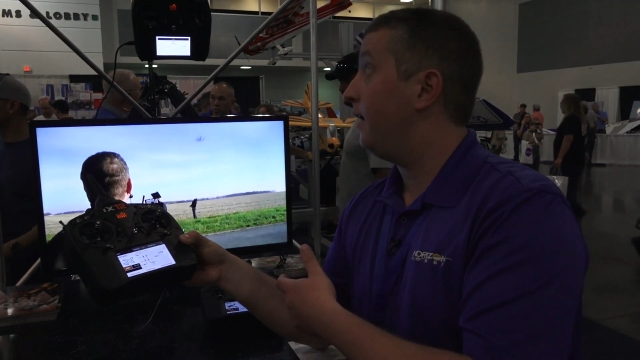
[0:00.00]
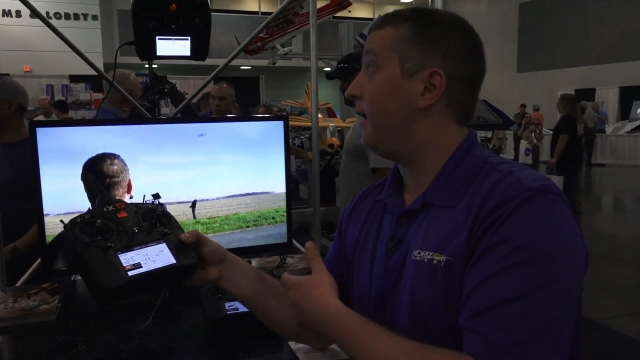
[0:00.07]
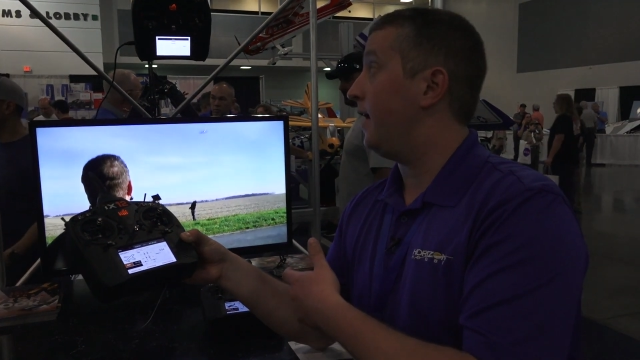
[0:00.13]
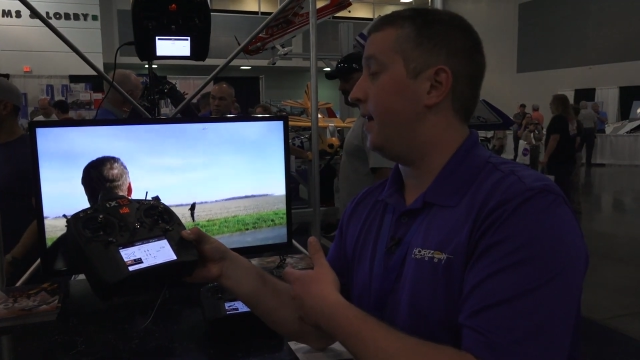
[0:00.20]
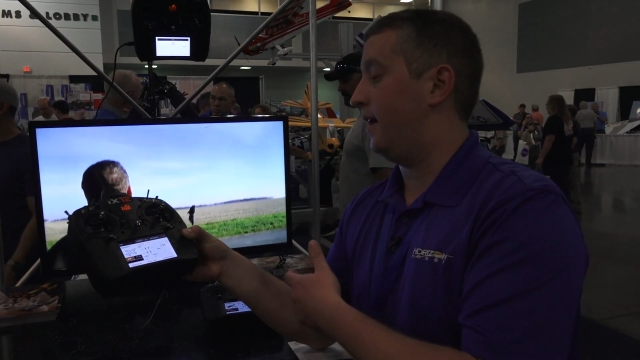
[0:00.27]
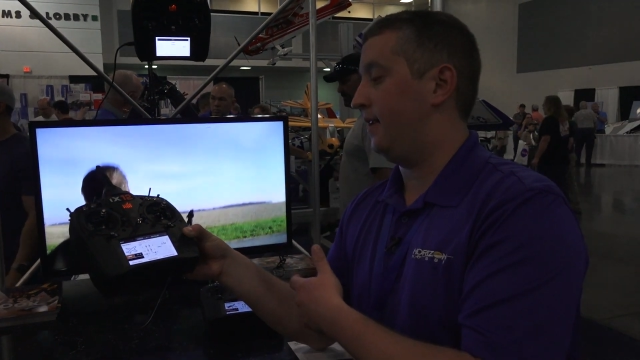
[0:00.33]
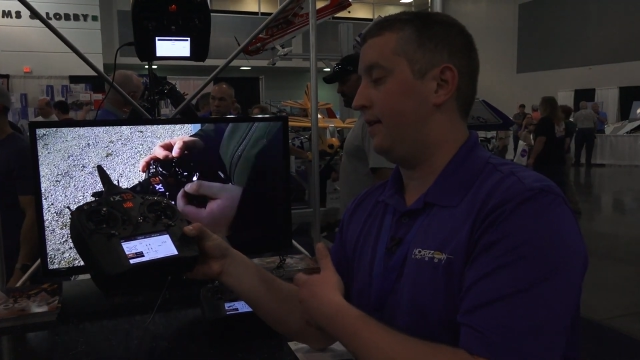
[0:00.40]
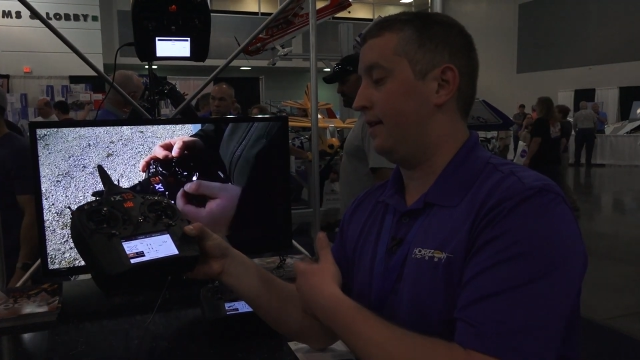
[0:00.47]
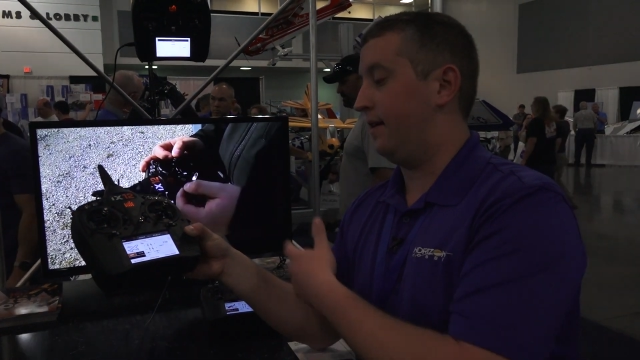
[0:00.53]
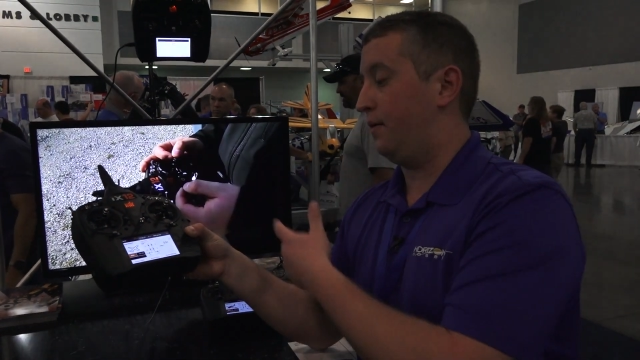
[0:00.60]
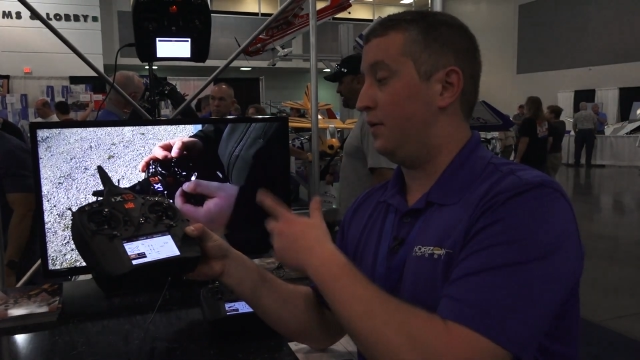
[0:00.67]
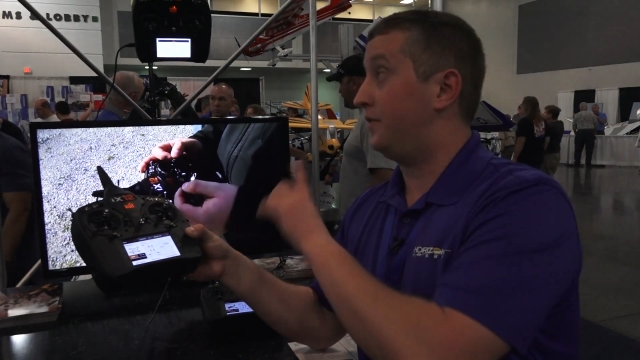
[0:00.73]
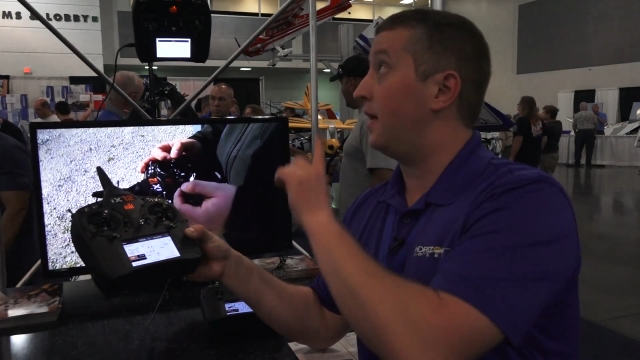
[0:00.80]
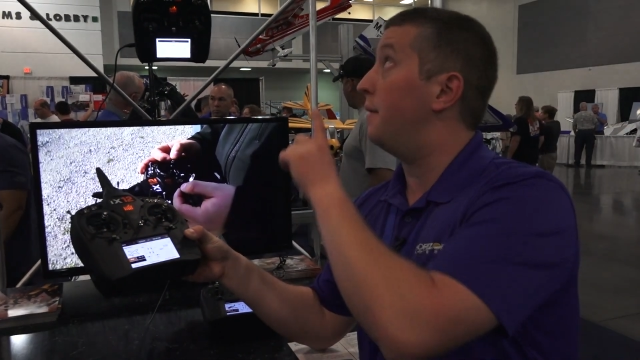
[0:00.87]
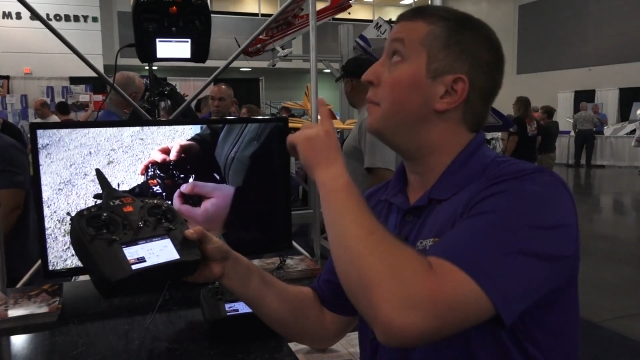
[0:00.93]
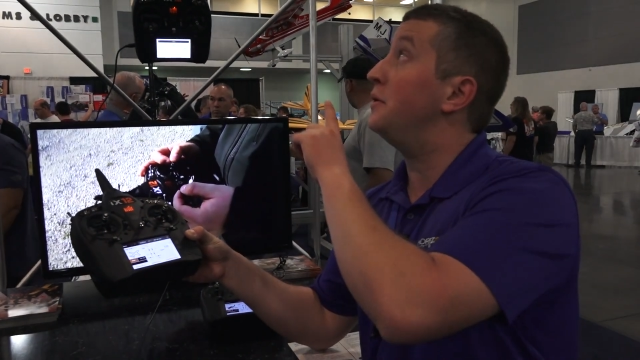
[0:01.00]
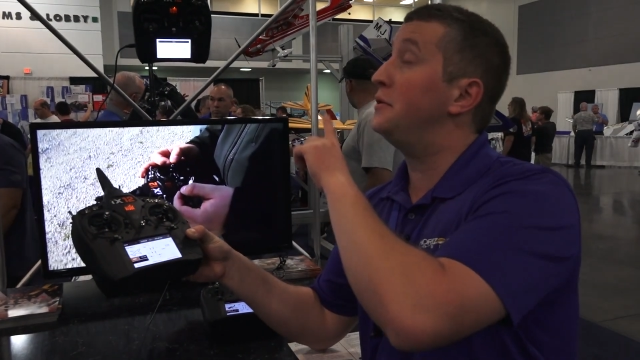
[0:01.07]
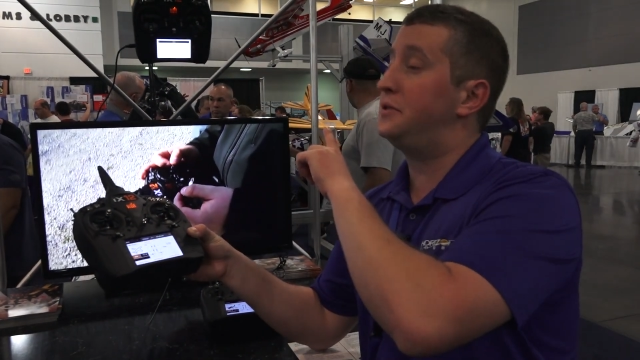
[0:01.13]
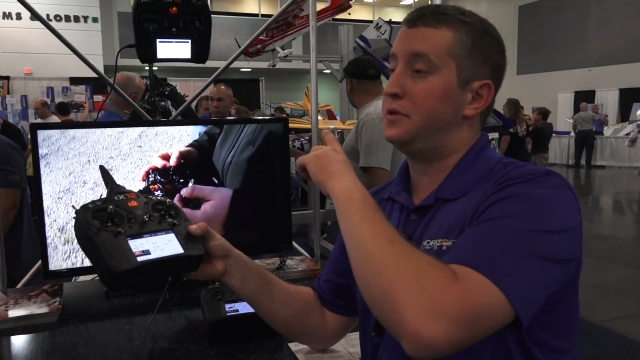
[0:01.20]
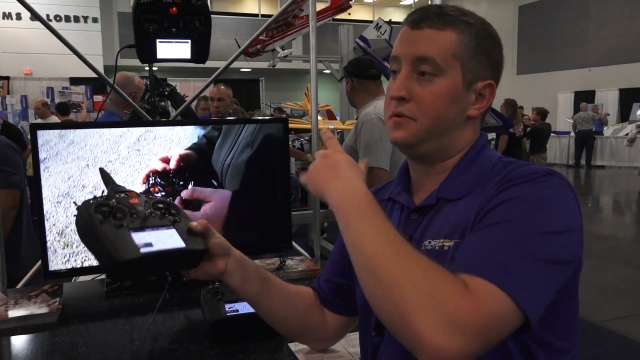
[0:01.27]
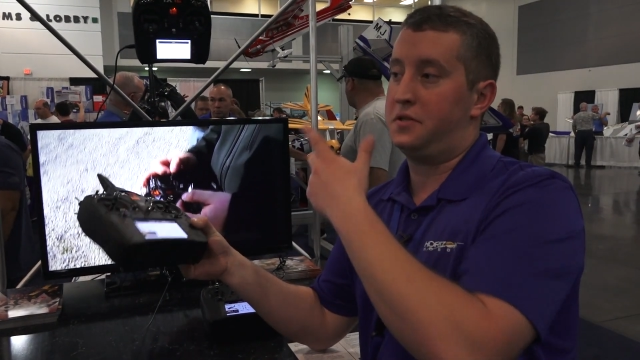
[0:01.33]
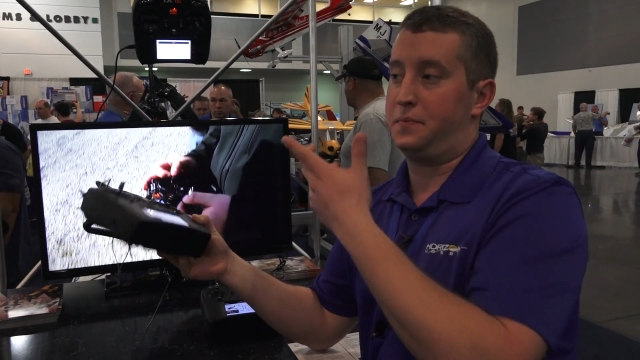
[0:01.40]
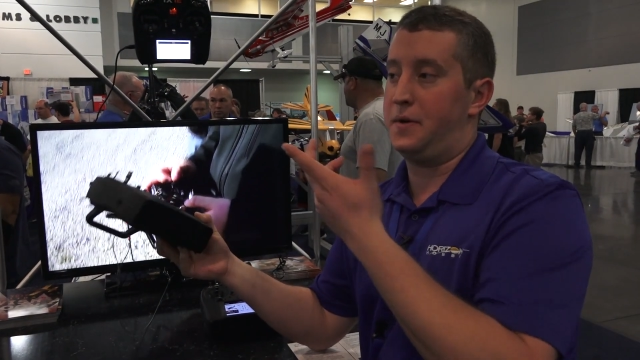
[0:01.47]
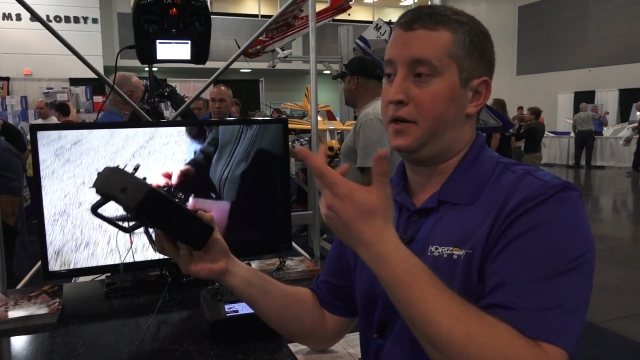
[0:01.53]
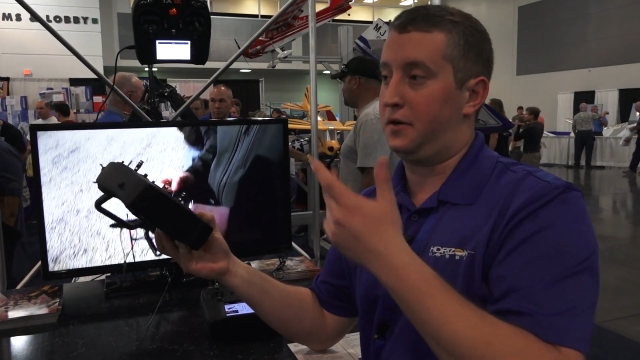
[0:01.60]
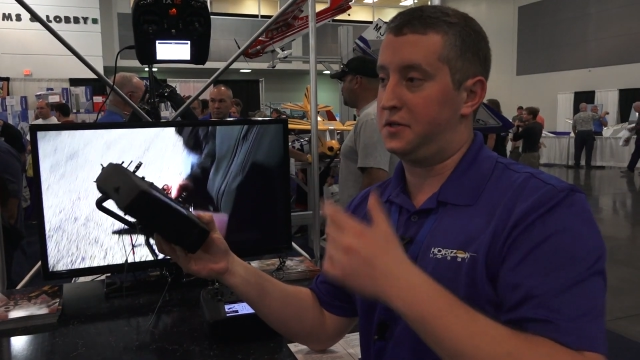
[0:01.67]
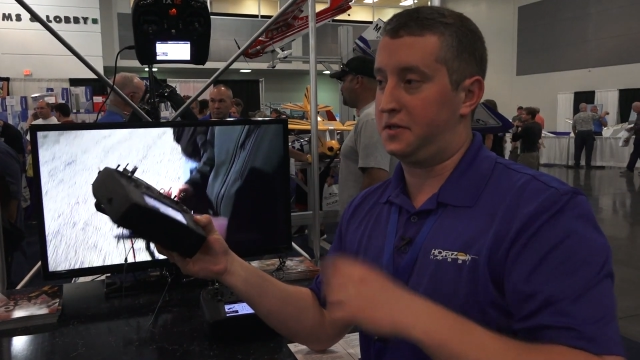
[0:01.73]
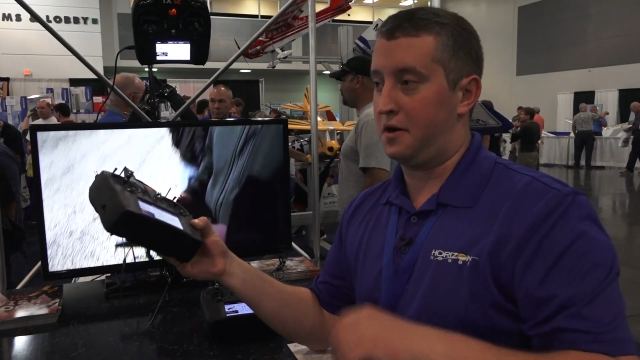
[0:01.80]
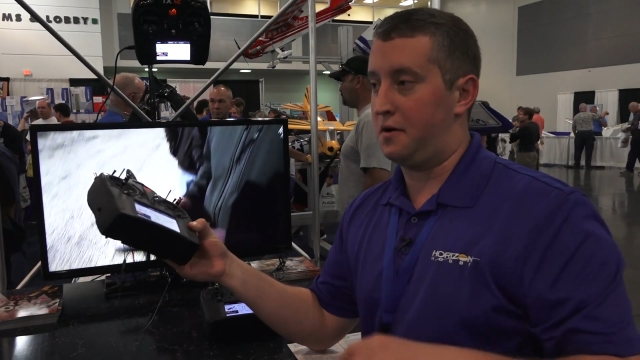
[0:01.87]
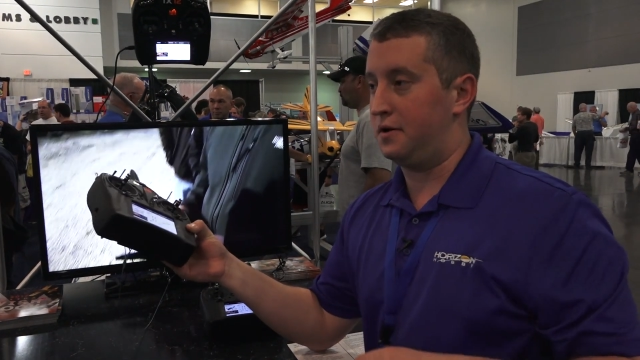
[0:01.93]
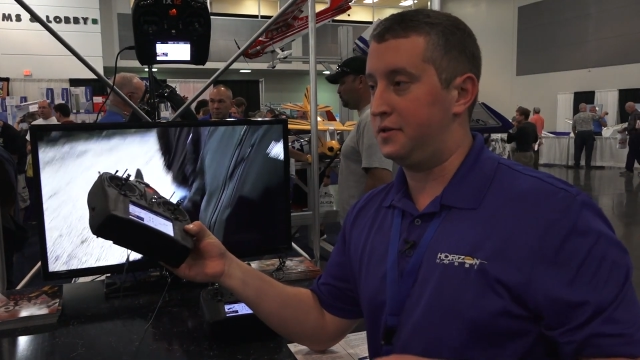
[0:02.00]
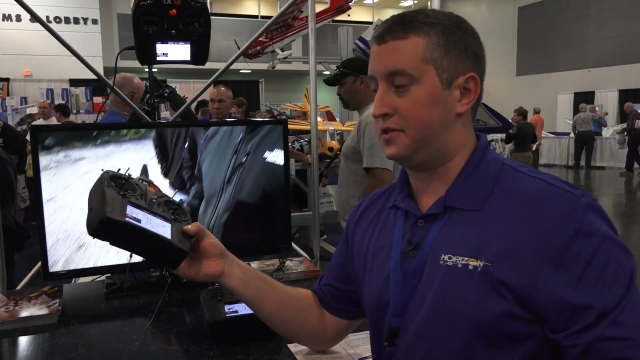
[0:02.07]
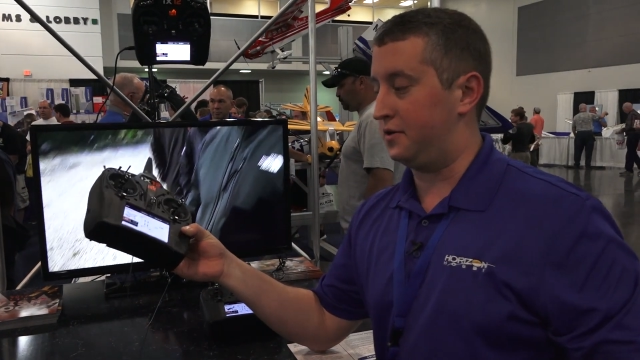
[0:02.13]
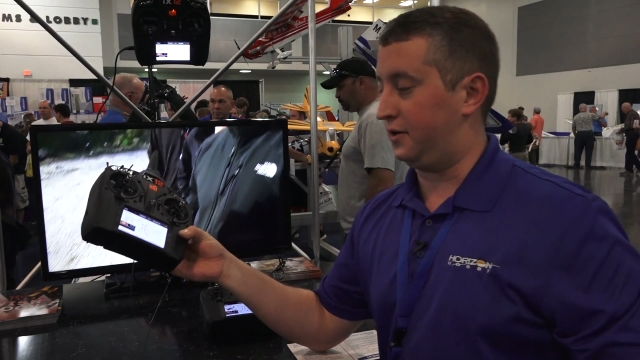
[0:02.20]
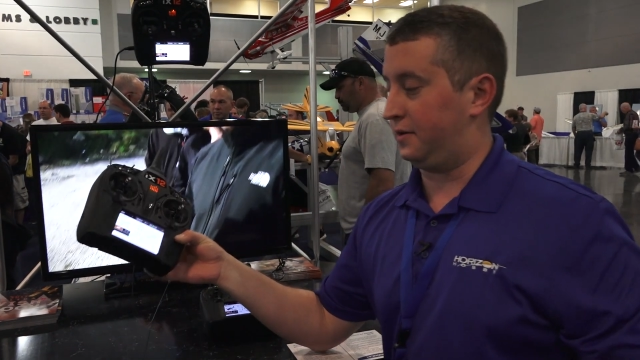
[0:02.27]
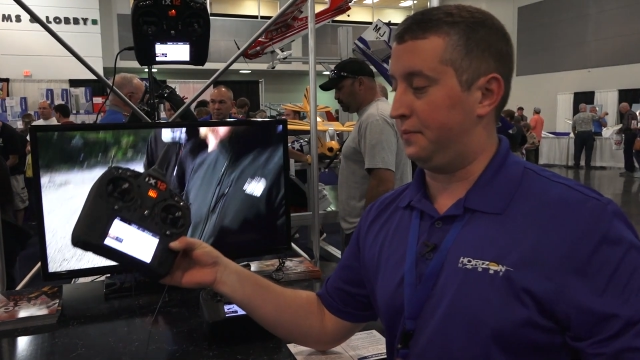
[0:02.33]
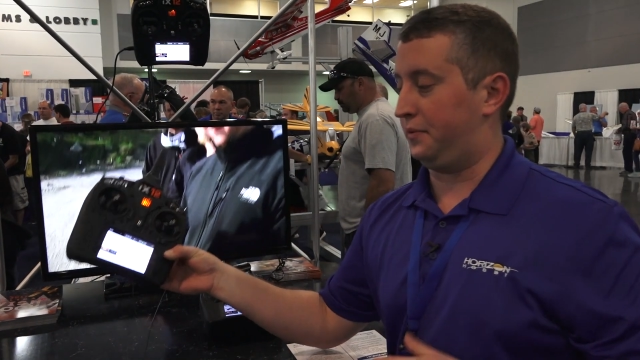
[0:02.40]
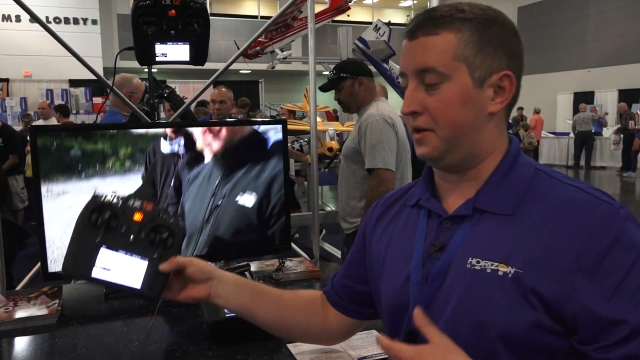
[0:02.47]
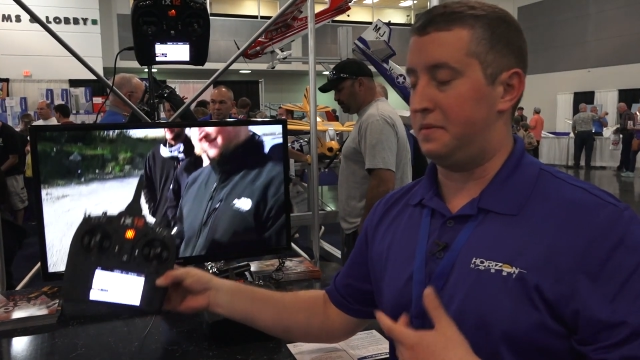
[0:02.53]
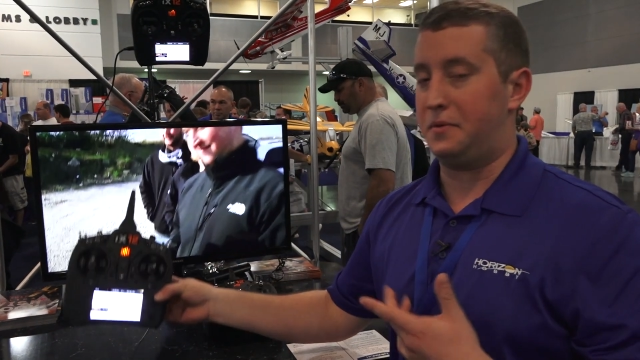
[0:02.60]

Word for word: and we've got Bluetooth speakers going, so you can play